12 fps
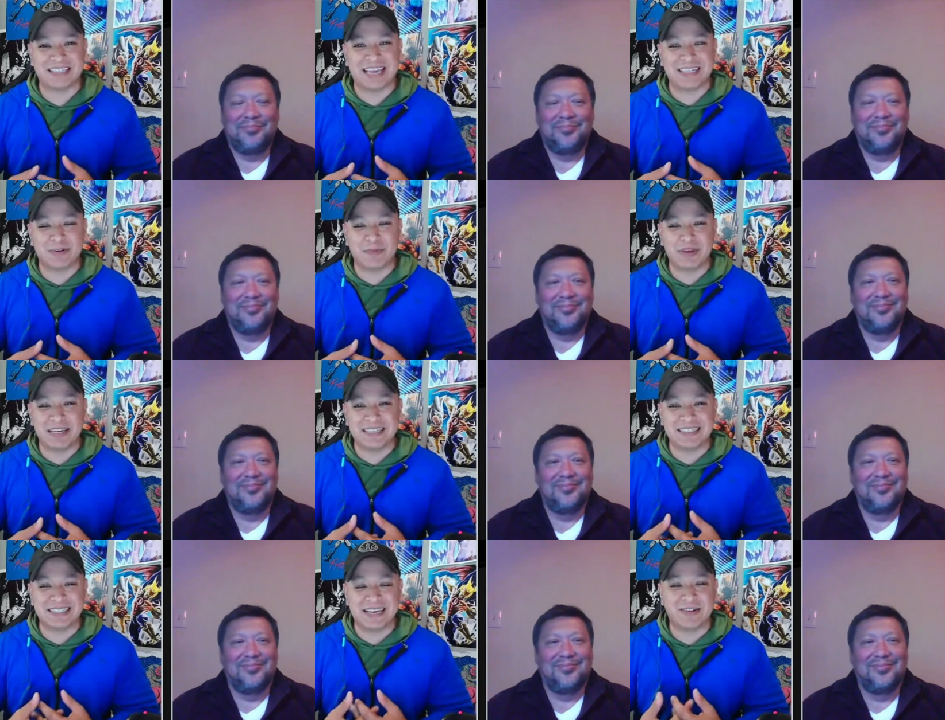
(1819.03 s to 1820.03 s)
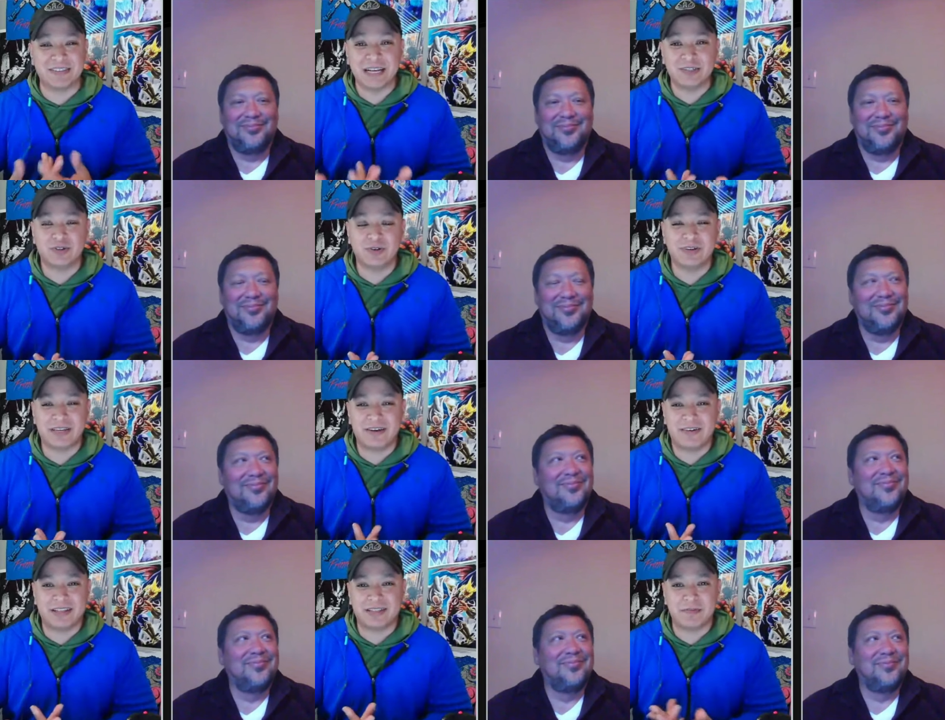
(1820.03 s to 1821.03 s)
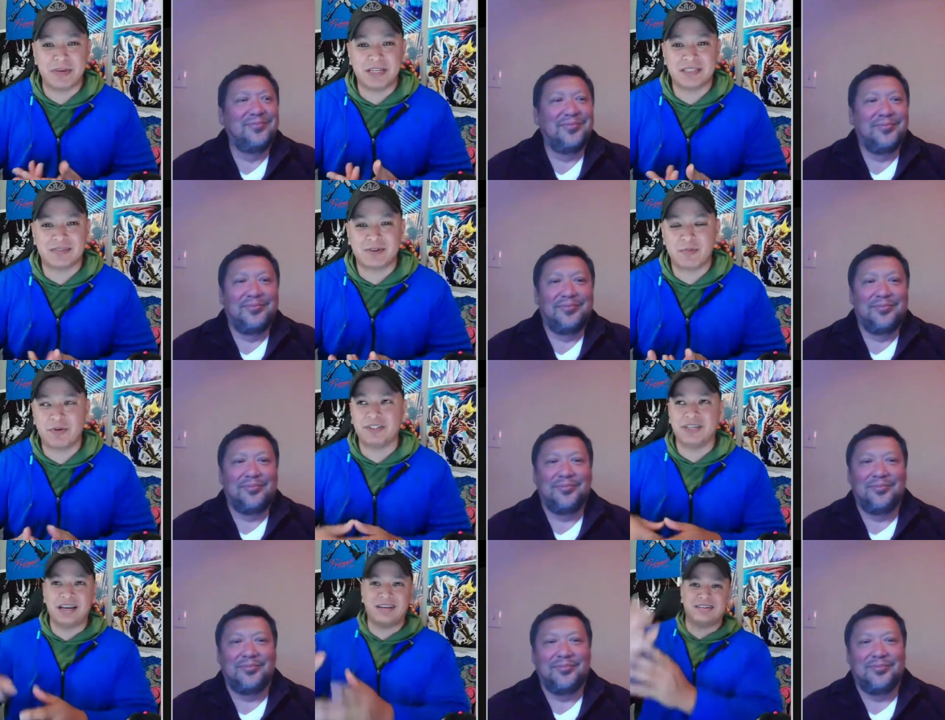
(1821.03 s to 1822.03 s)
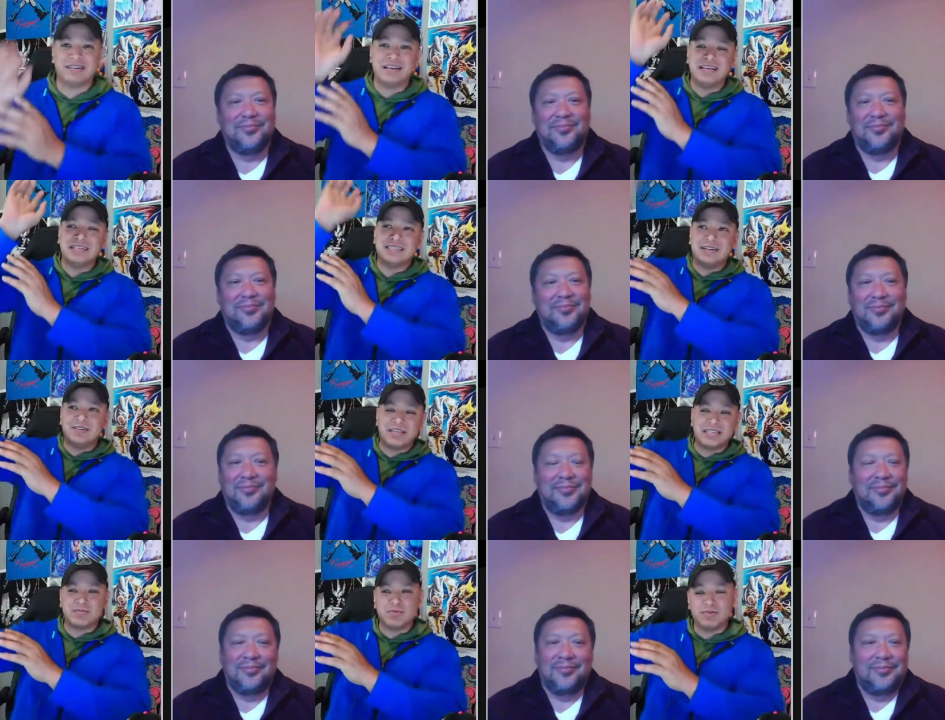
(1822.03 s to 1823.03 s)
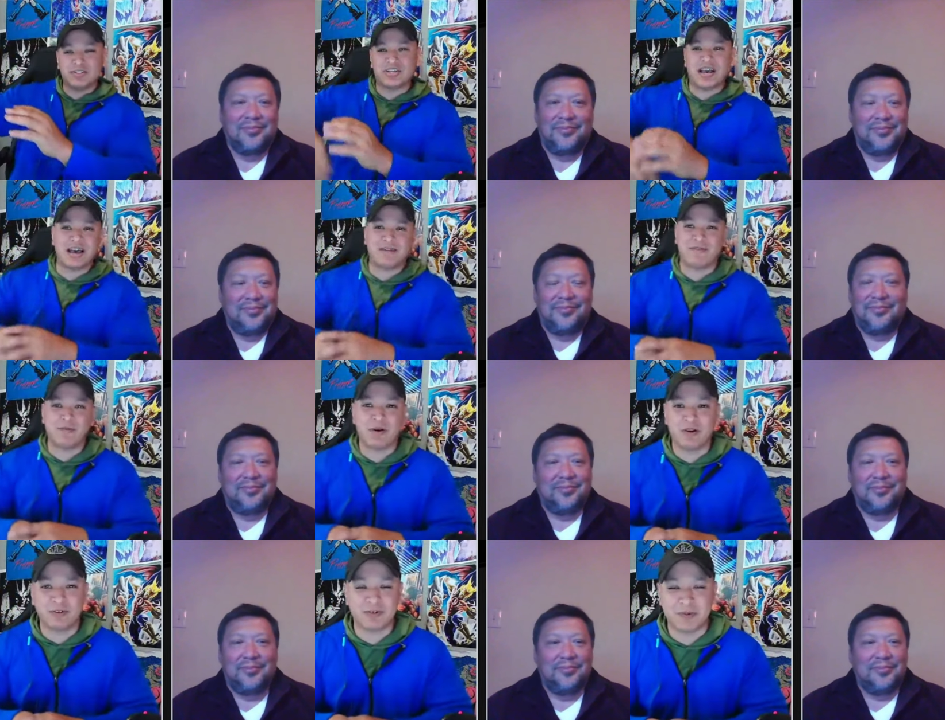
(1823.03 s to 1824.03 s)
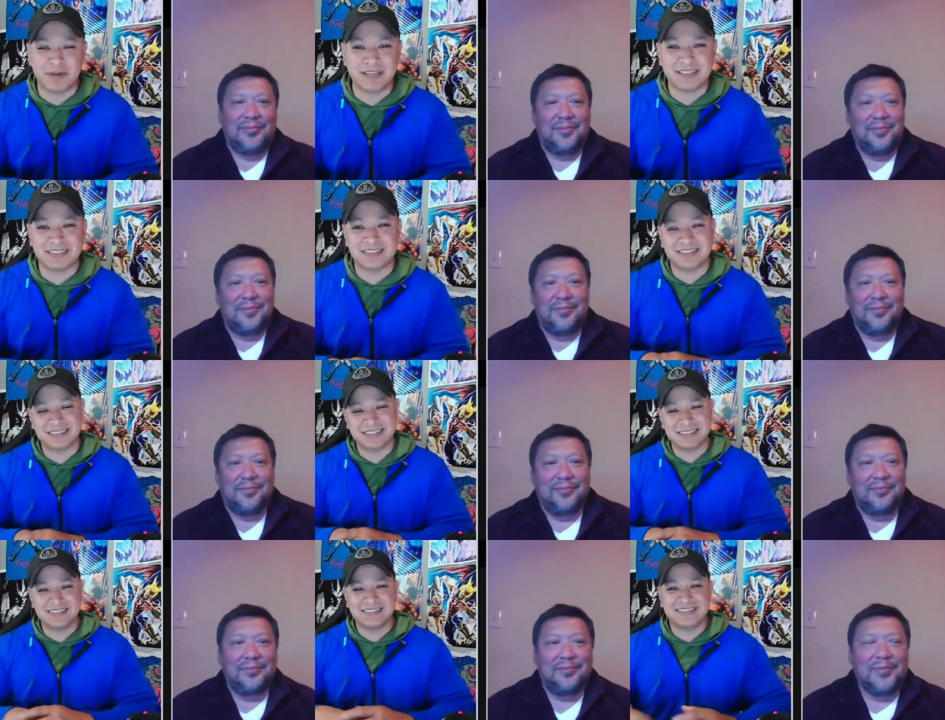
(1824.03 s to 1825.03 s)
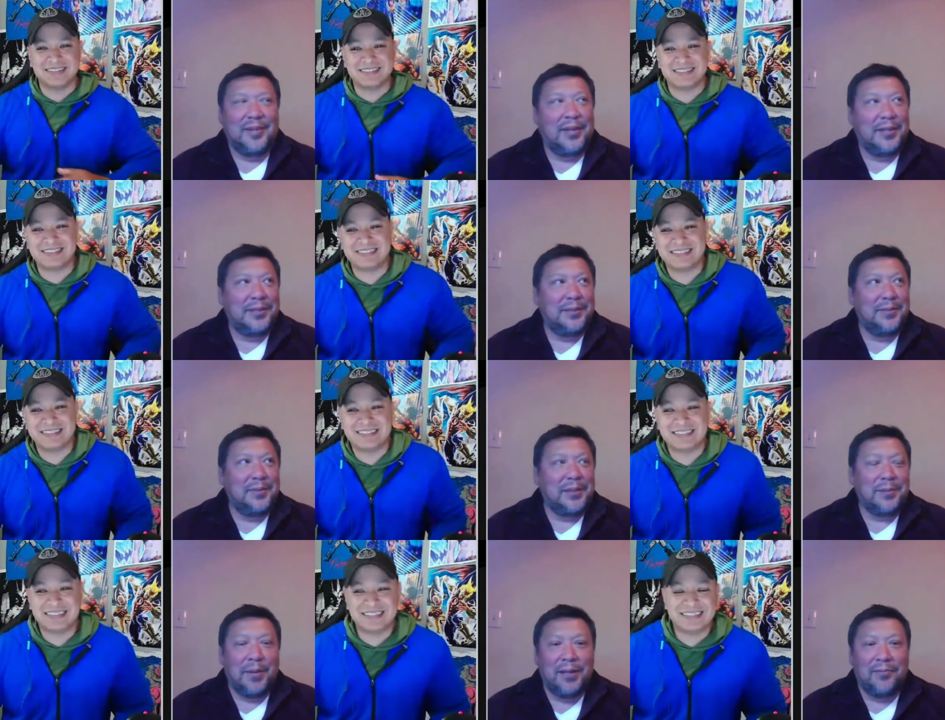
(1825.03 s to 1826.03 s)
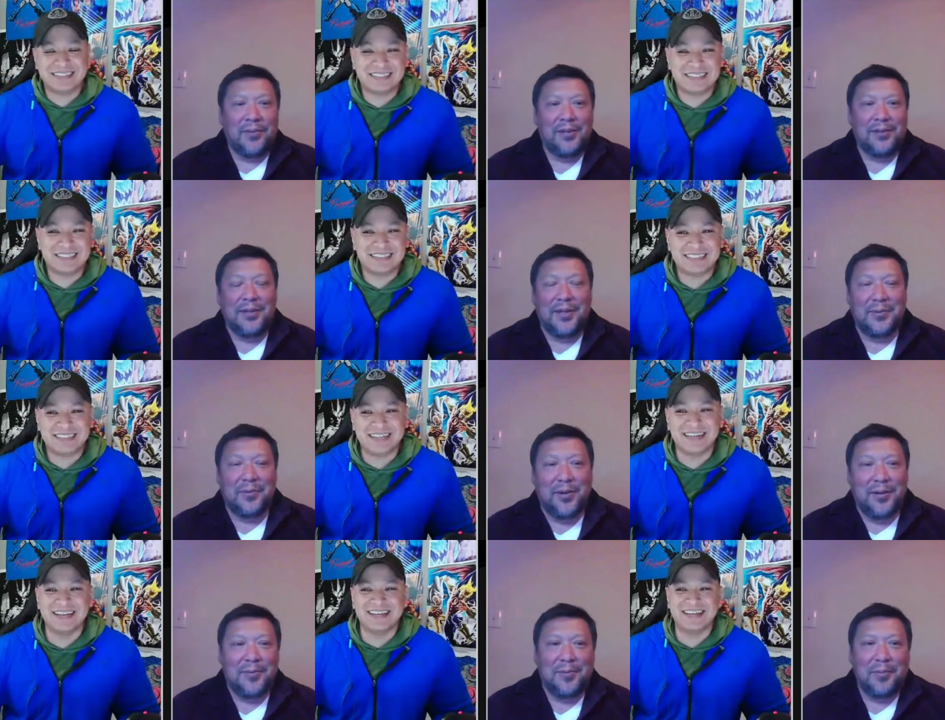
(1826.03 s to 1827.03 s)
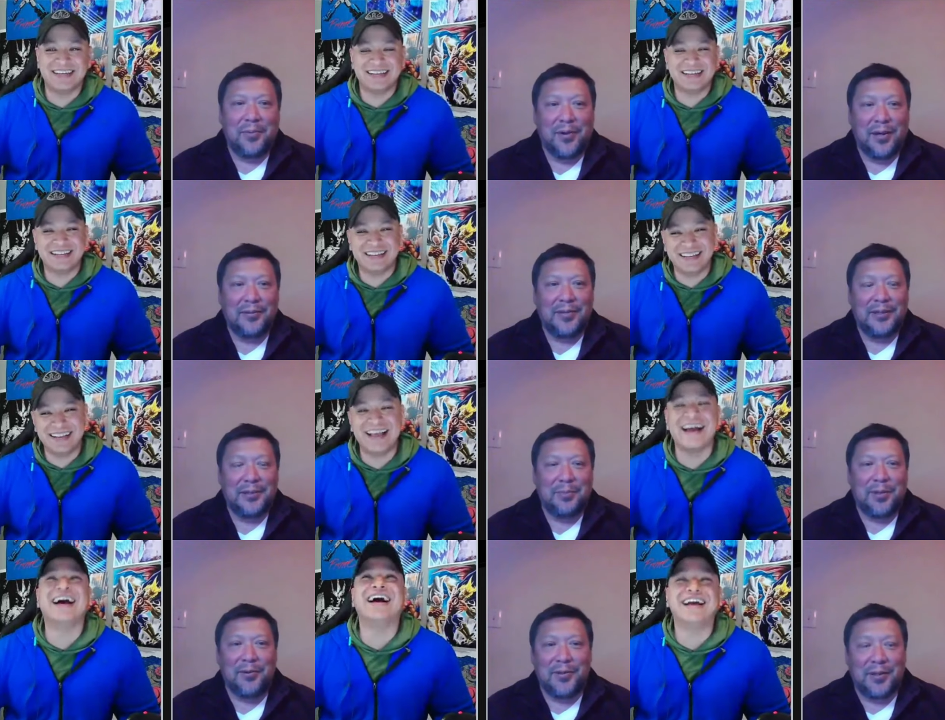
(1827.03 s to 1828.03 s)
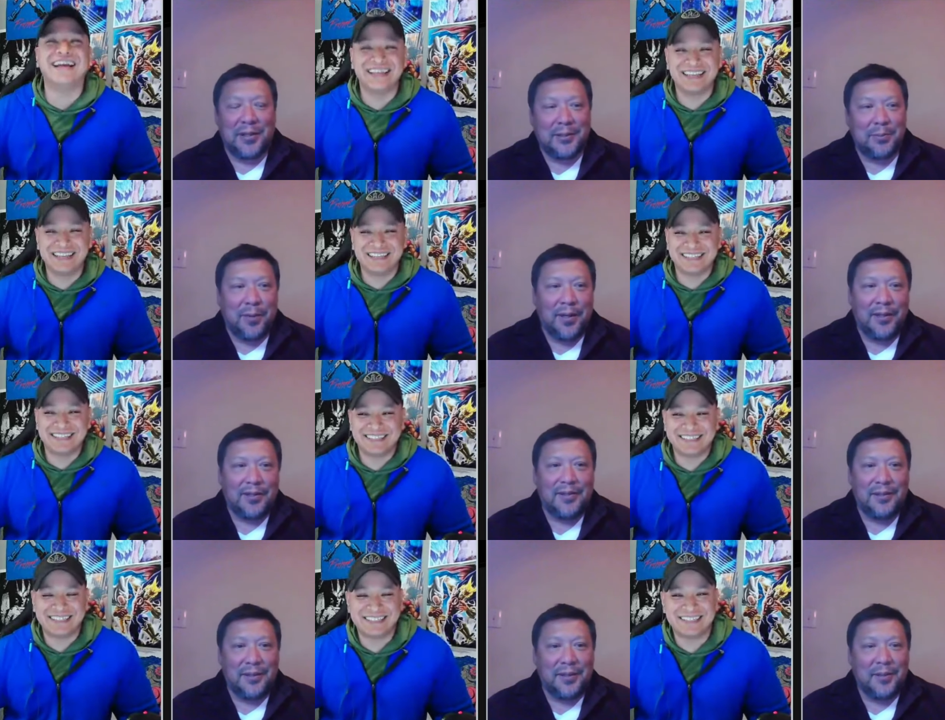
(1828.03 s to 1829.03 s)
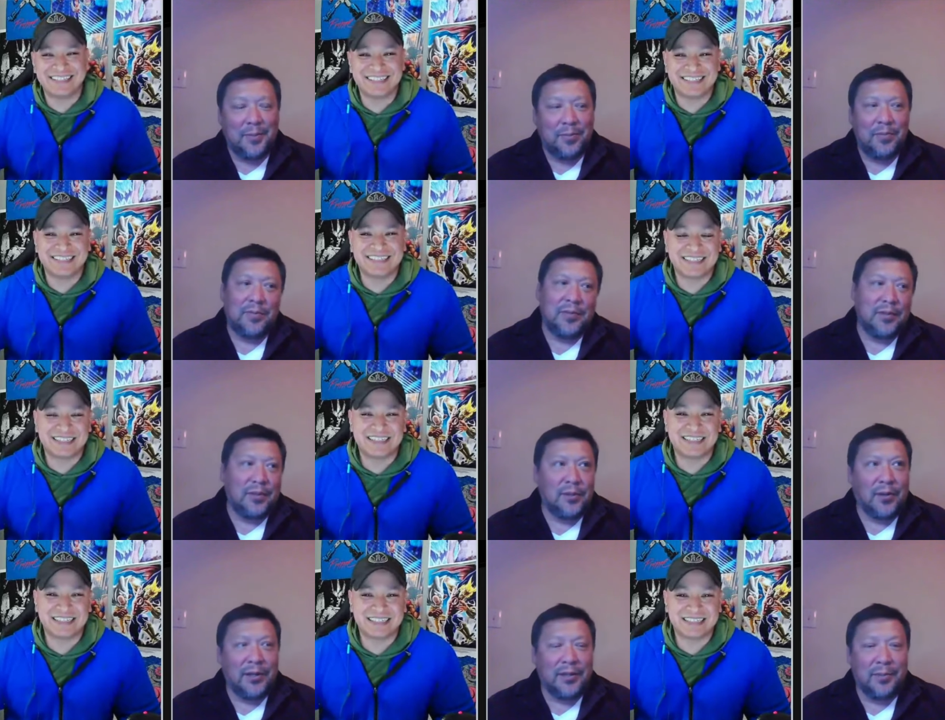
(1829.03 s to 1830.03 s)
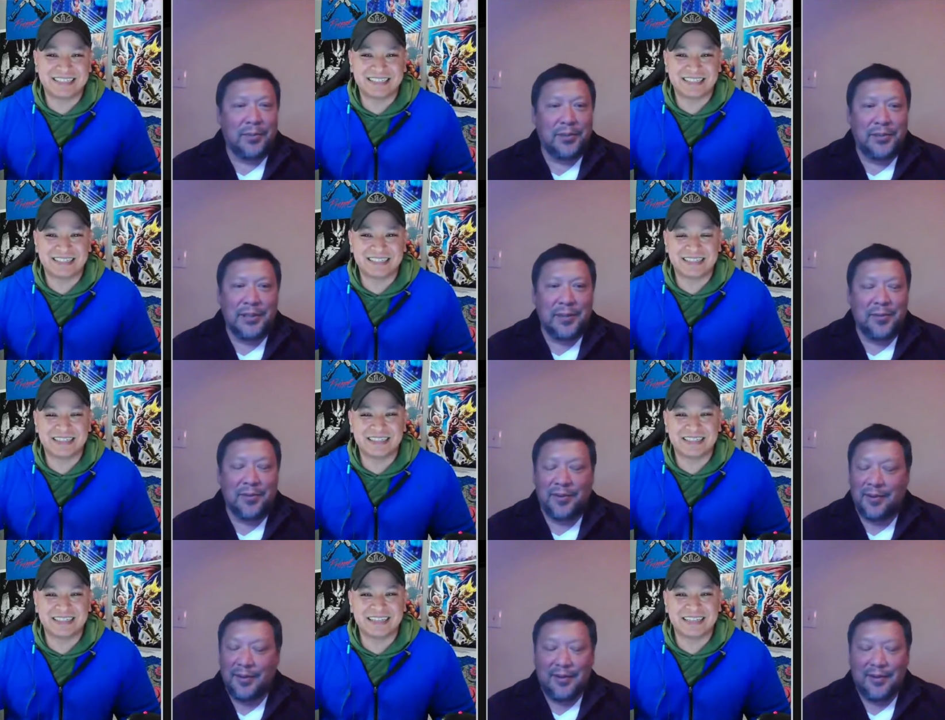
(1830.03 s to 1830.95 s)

Speaker 1: X at Dominguez Cinco. Is that true? Is that here you got the meanest three point shot? silky smooth shot from old Dominguez.
Speaker 2: No, that's that's Mike Finger. You got the wrong reporter. I, I used to play with, against Mike in the UIW gym, and